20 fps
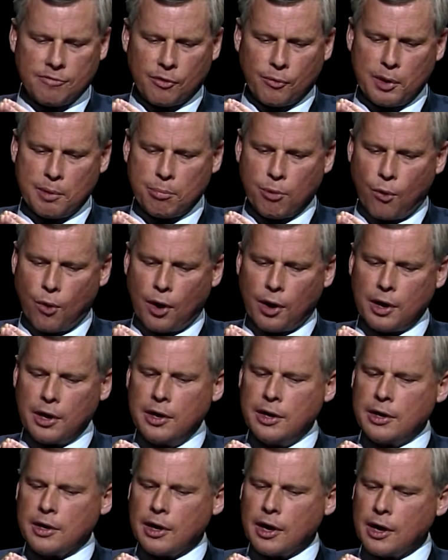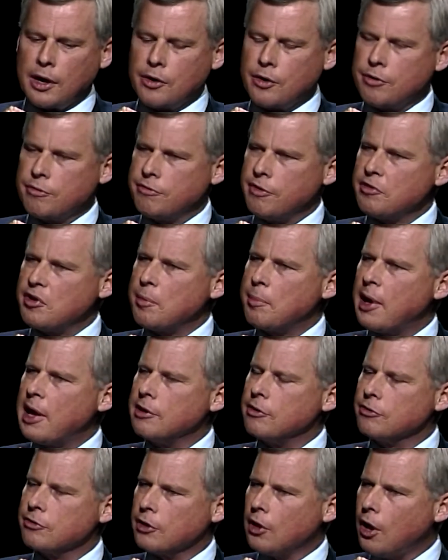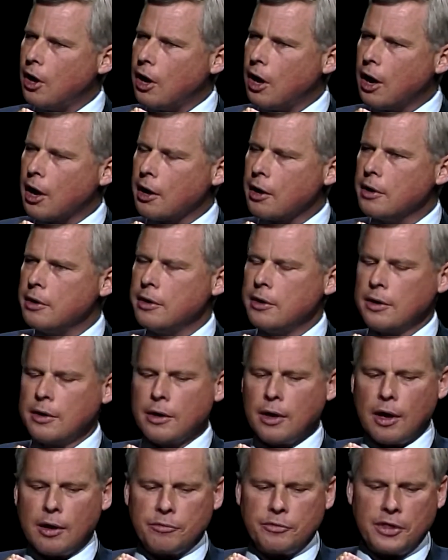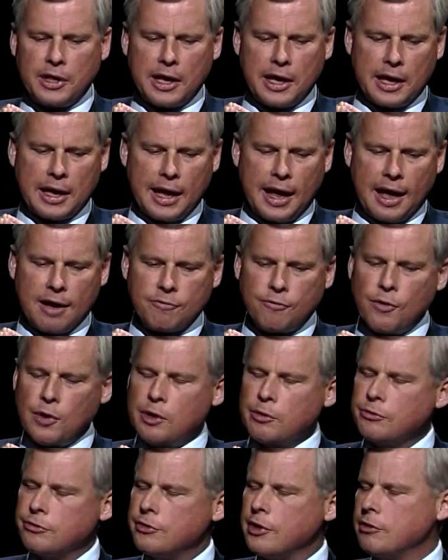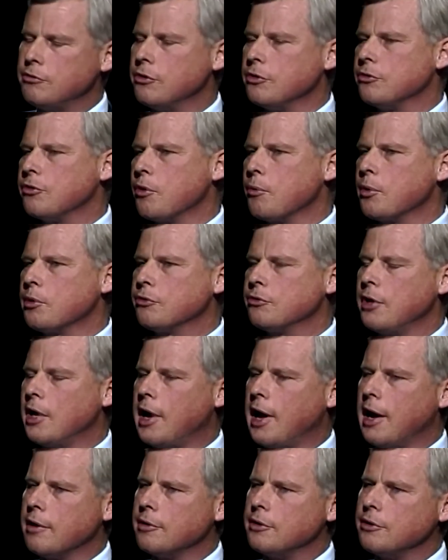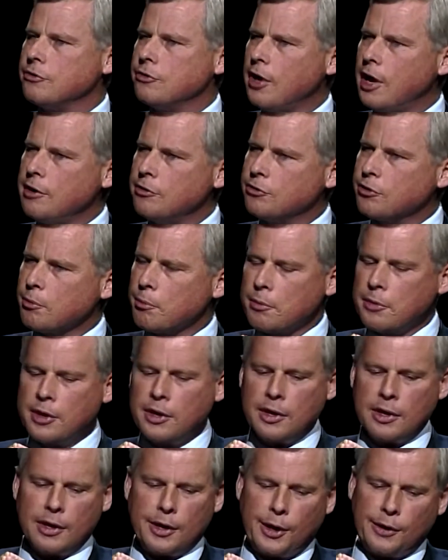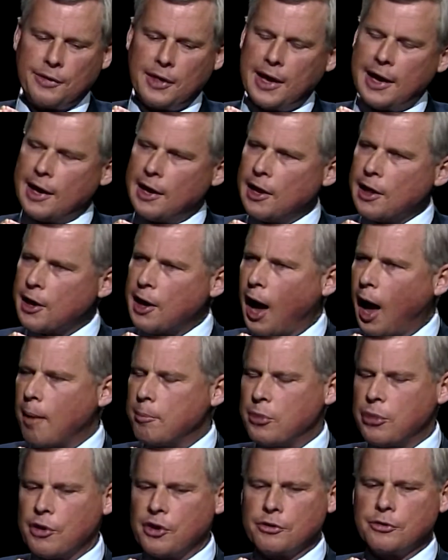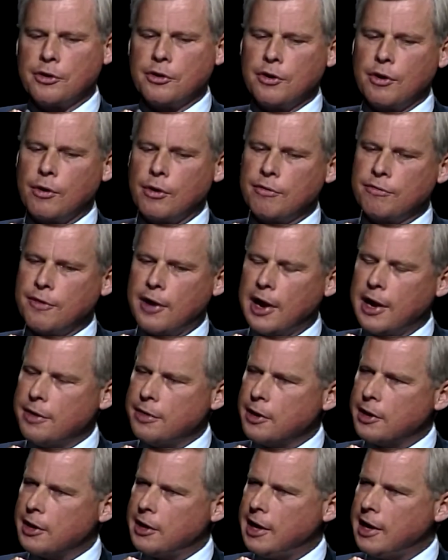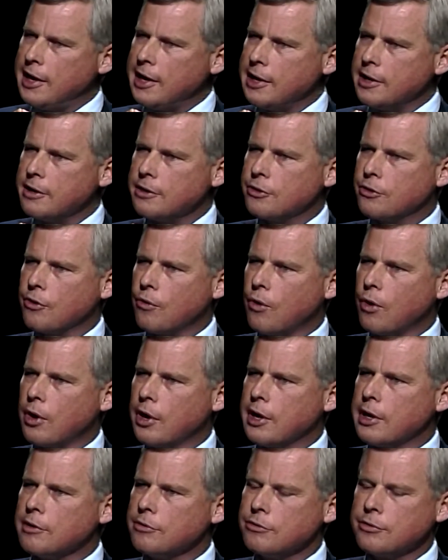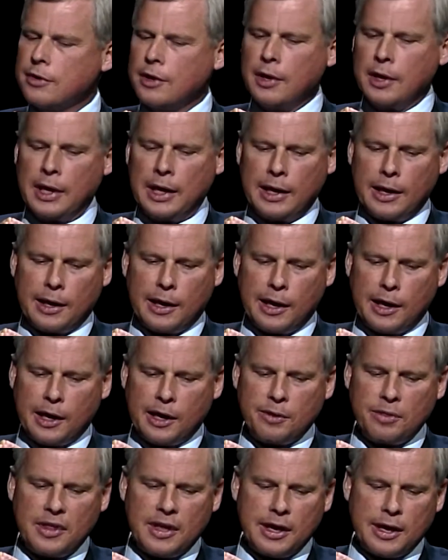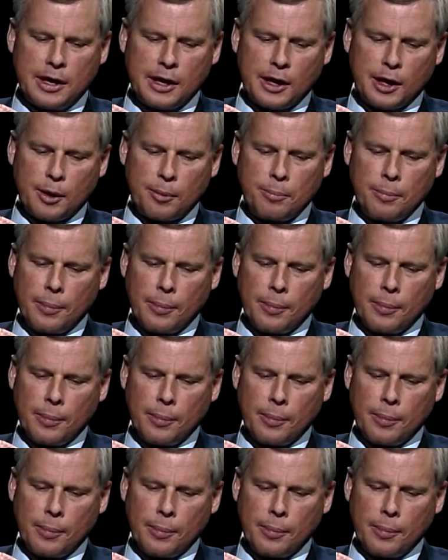a report 150 pages long of the F-106s that were sent out to chase them, and the helicopters, and notifying the Canadian authorities, and the